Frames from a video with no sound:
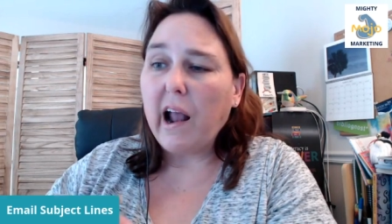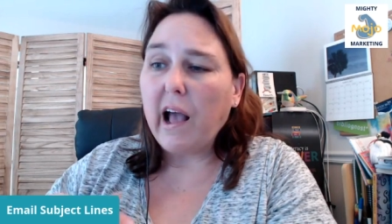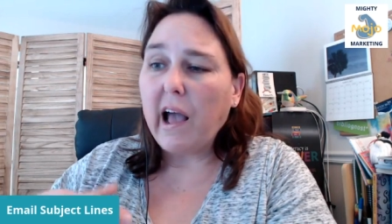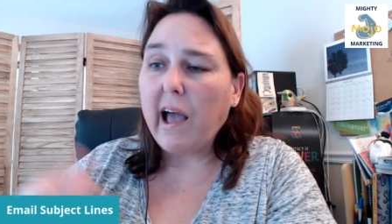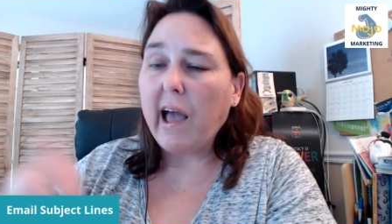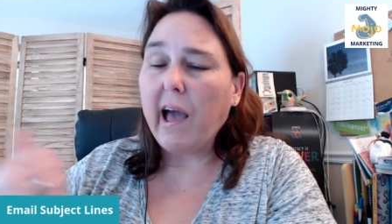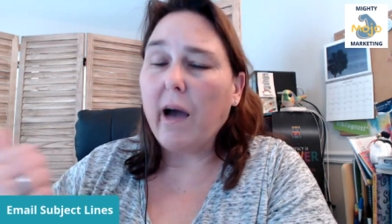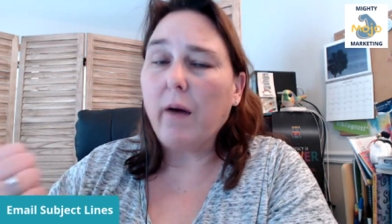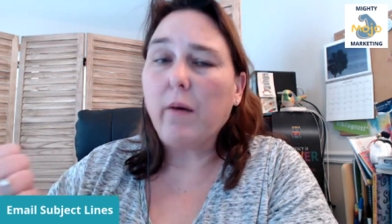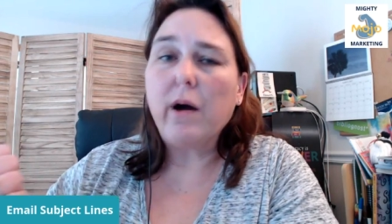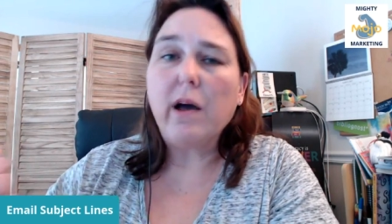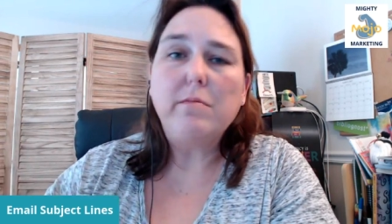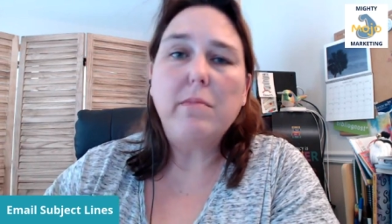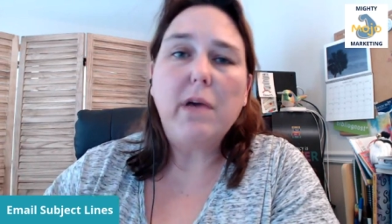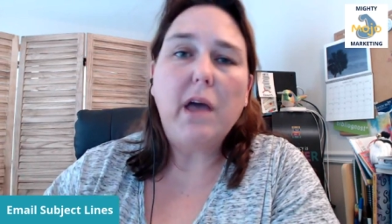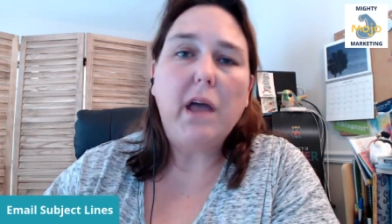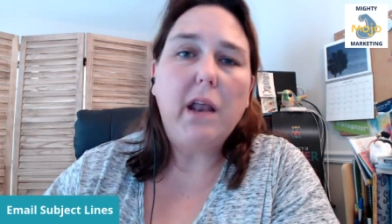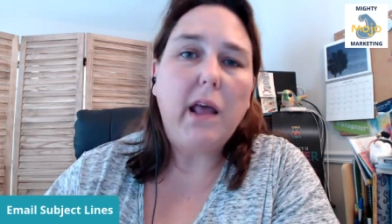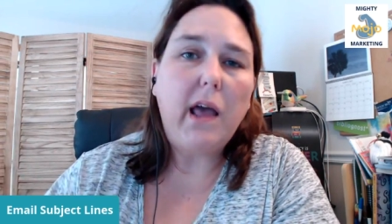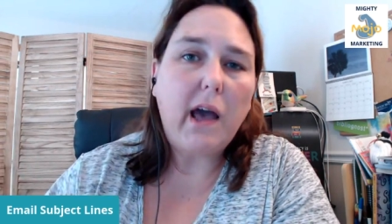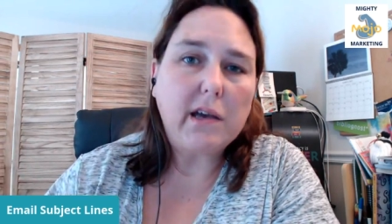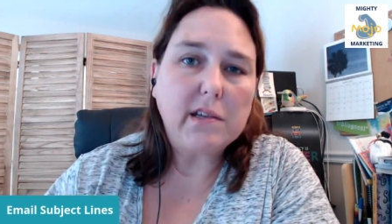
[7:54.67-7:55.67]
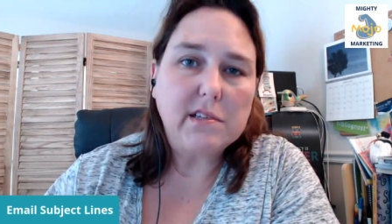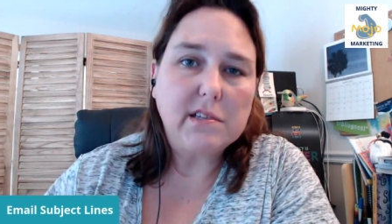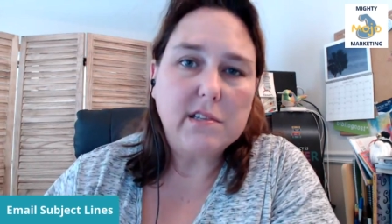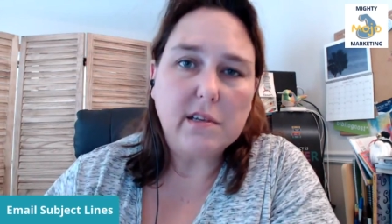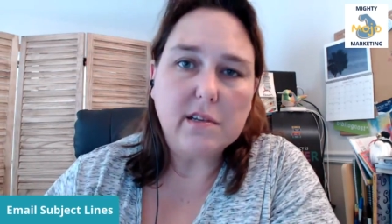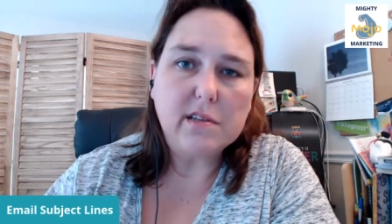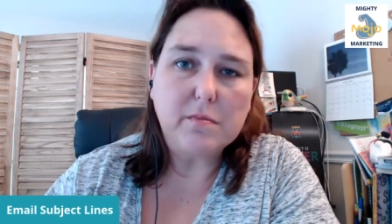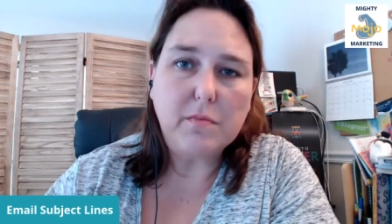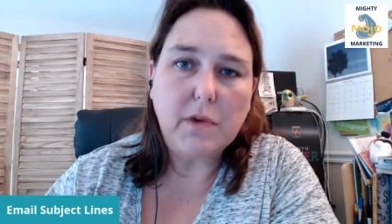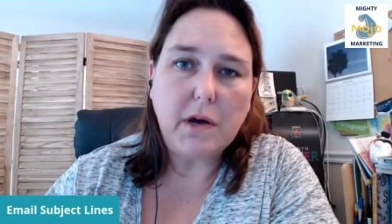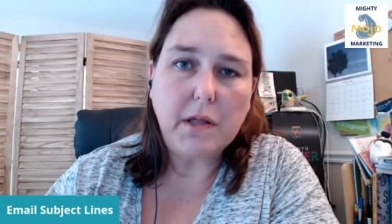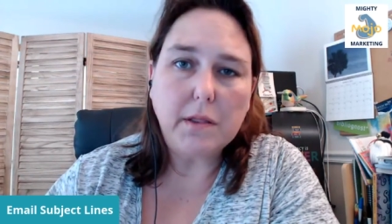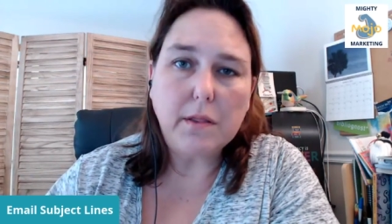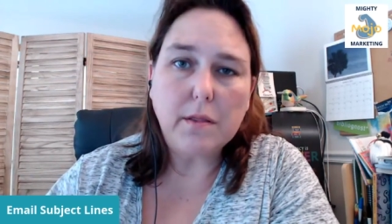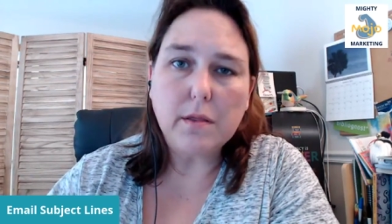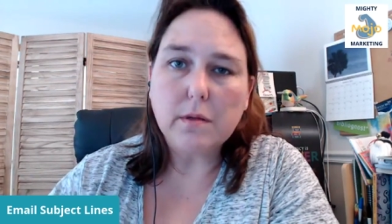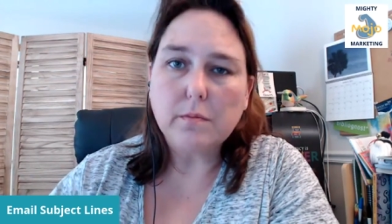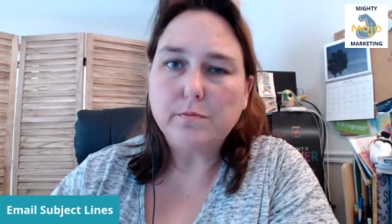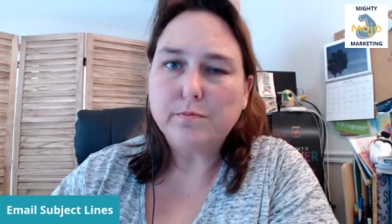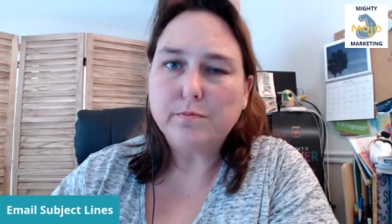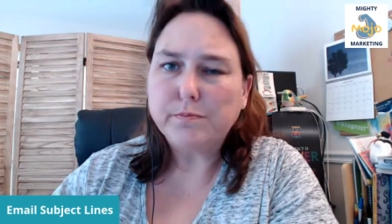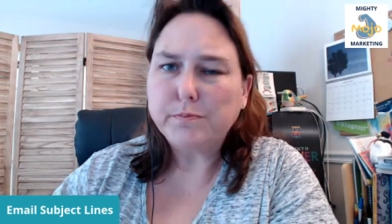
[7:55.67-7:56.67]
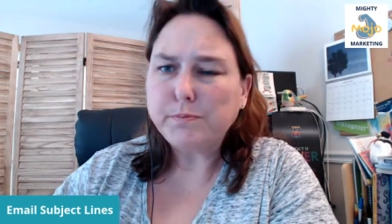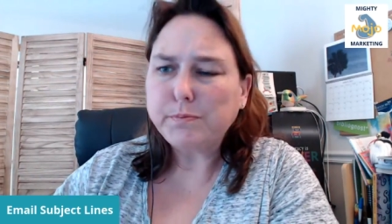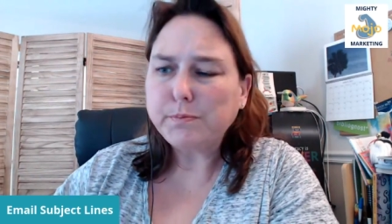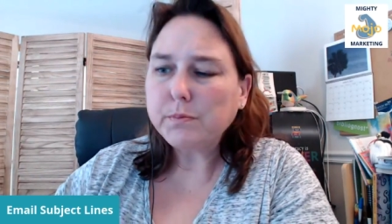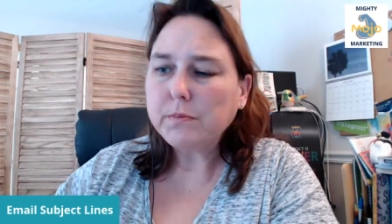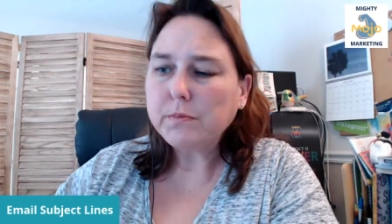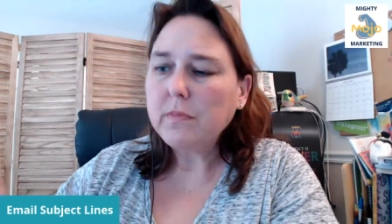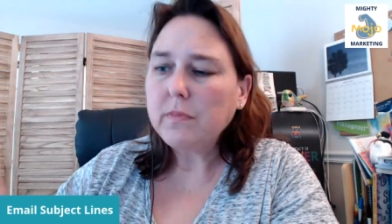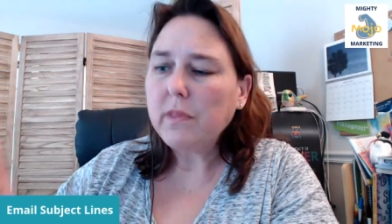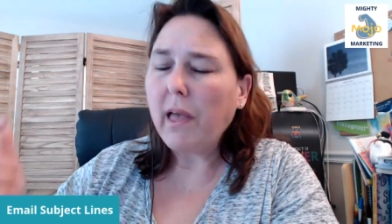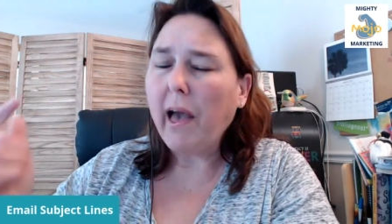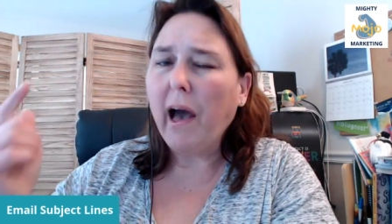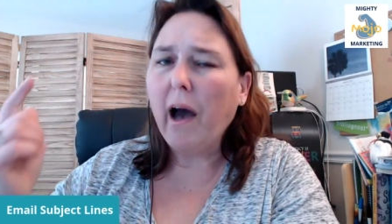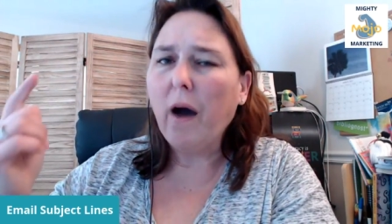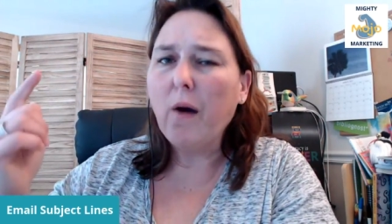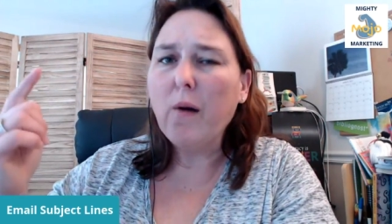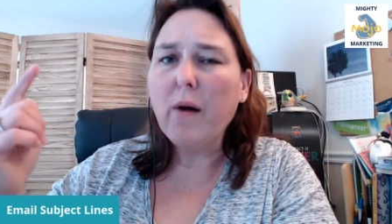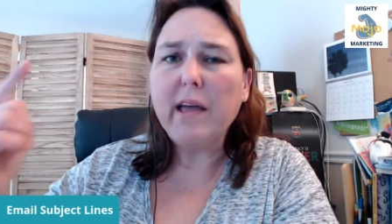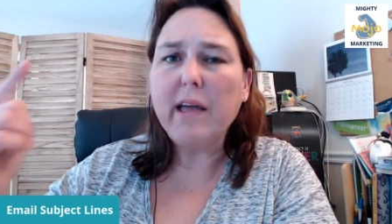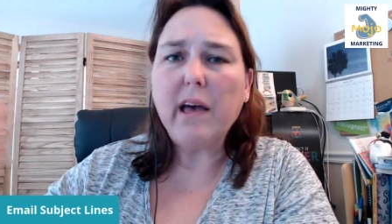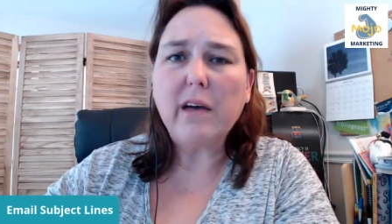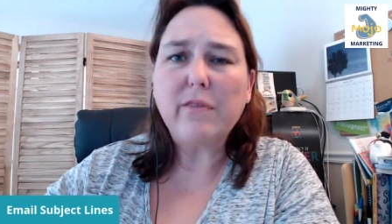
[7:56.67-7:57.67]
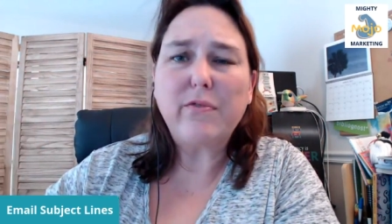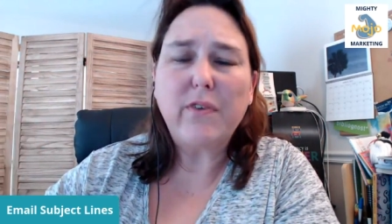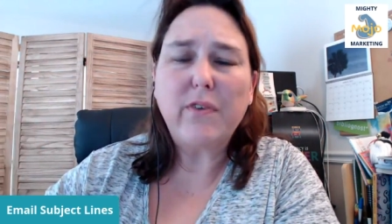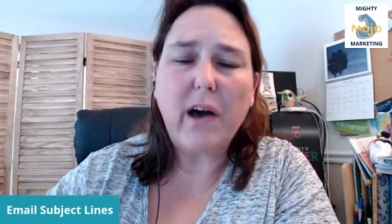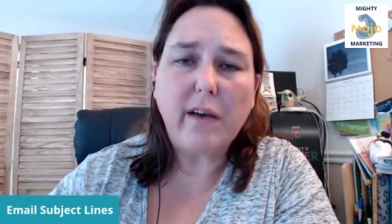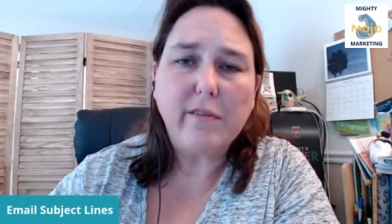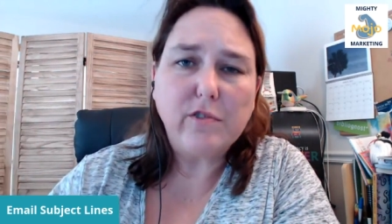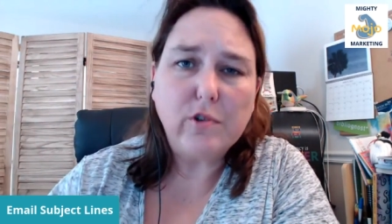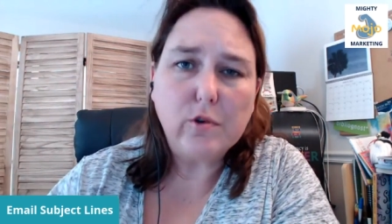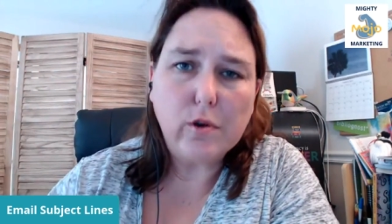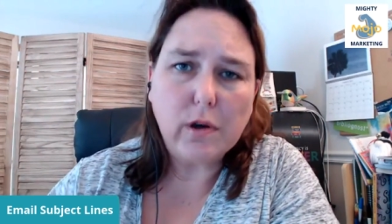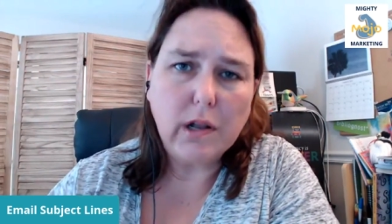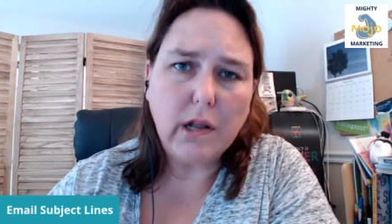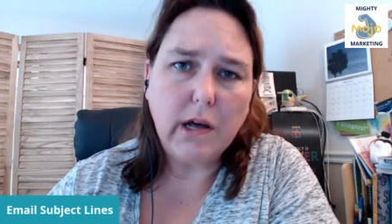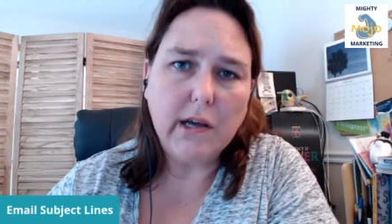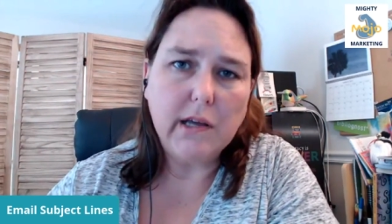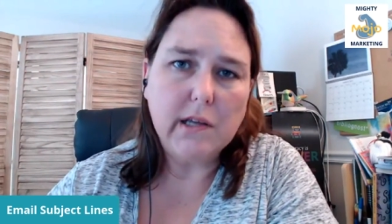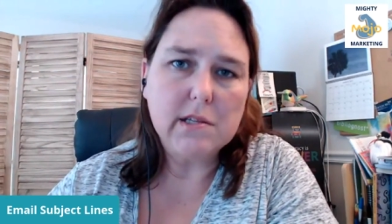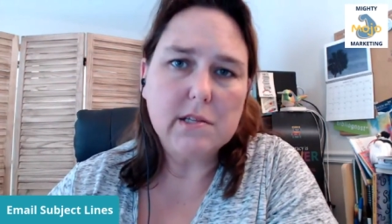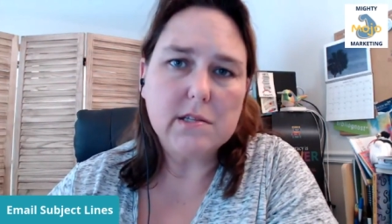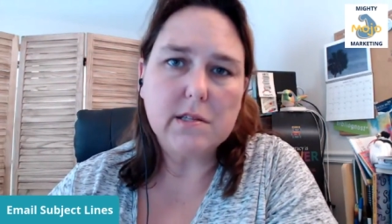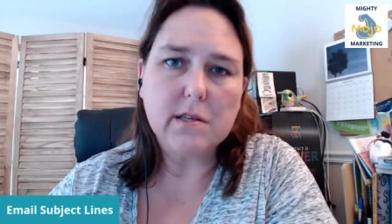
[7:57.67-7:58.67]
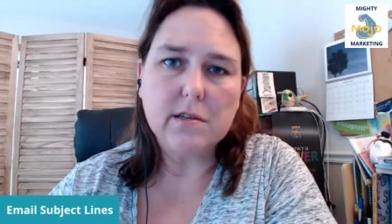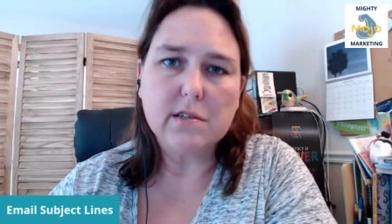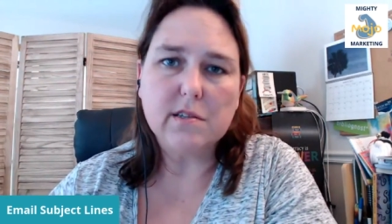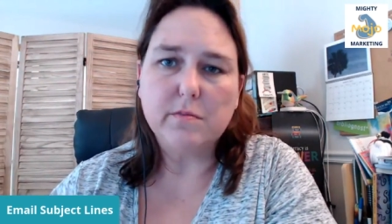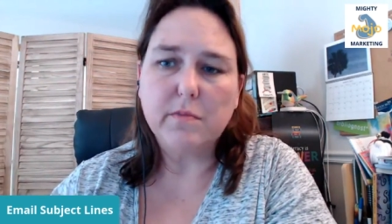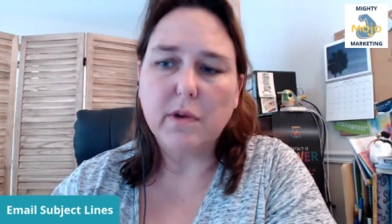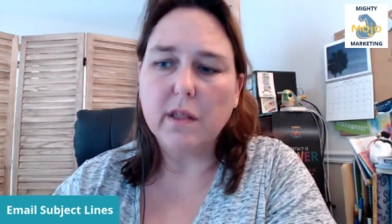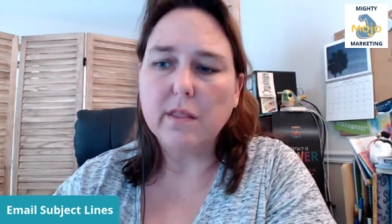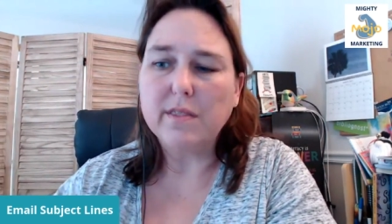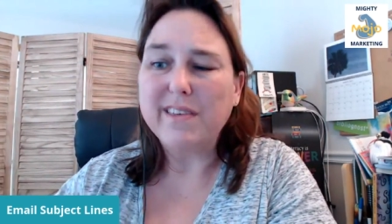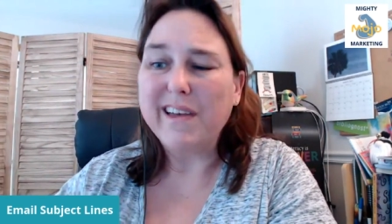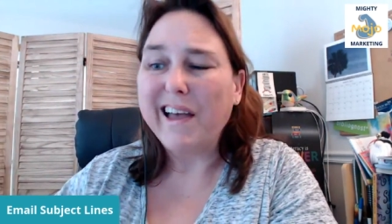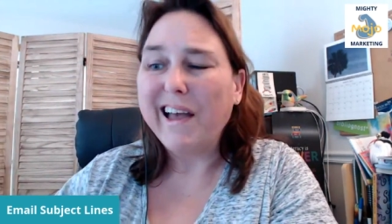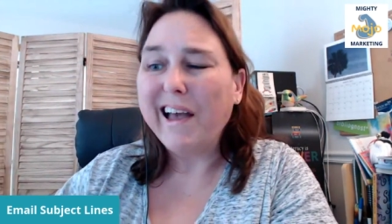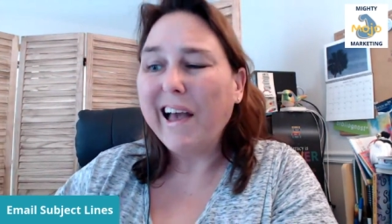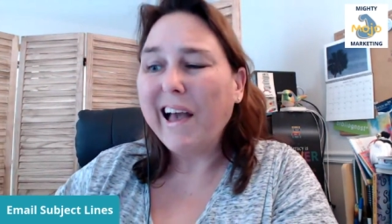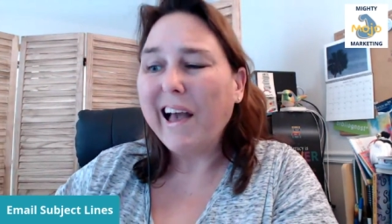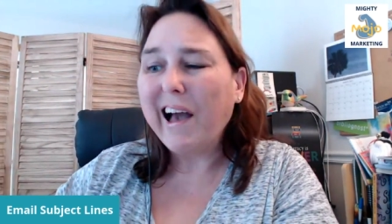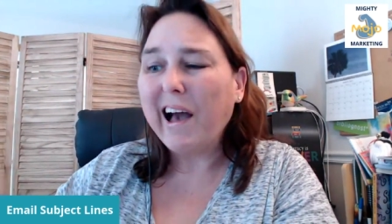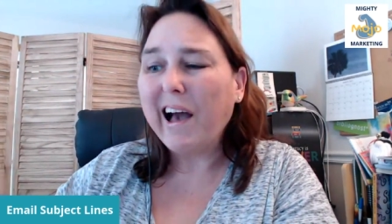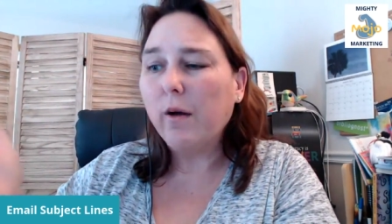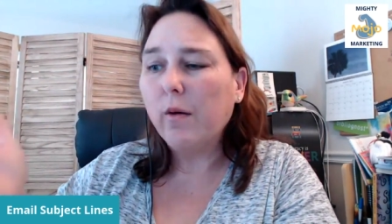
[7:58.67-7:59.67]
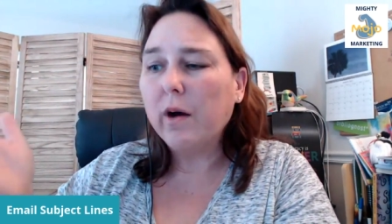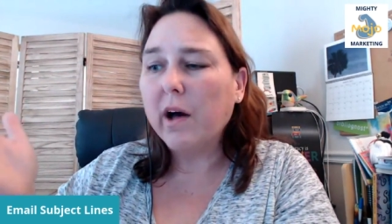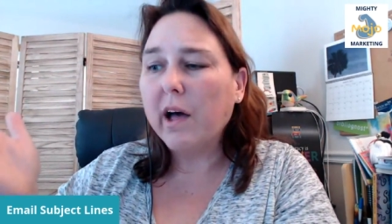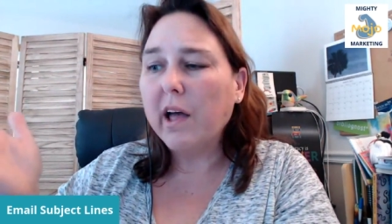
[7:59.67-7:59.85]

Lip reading: how I made X this month, how I got 5 new clients this month, how